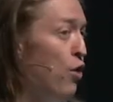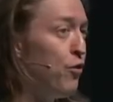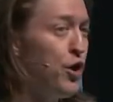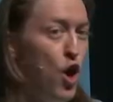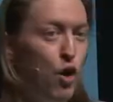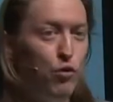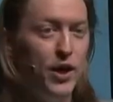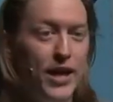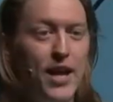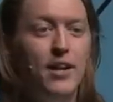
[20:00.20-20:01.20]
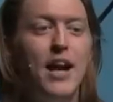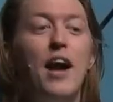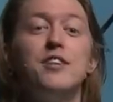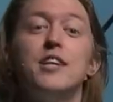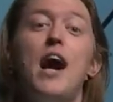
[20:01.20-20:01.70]
and over again, God
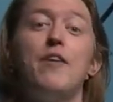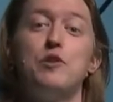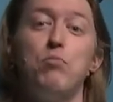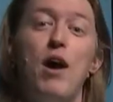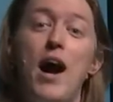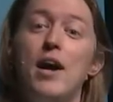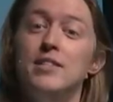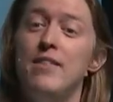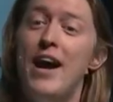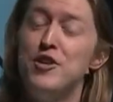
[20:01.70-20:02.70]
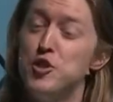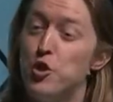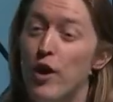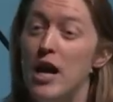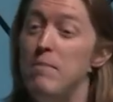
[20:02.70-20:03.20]
is a God of surprise. And that is
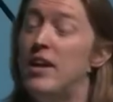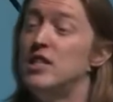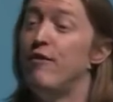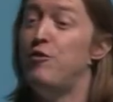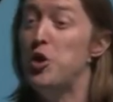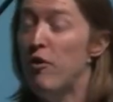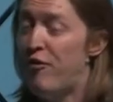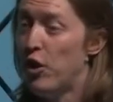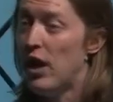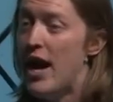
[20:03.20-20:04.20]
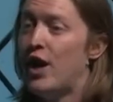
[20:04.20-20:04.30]
great because if you feel like